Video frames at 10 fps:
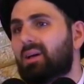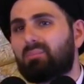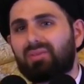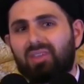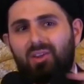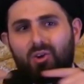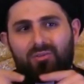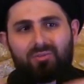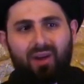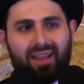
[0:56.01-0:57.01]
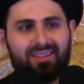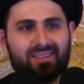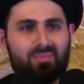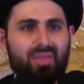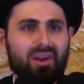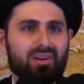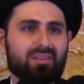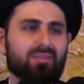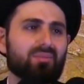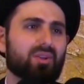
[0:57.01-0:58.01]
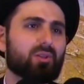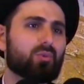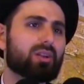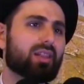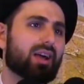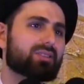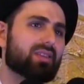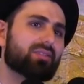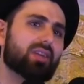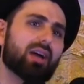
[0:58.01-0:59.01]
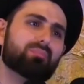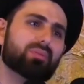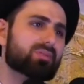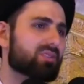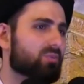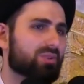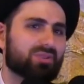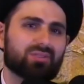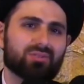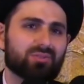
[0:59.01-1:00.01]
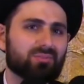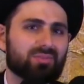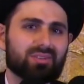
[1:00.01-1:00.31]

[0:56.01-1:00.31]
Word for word: but they don't find him there, they'll realize that that person was doomed.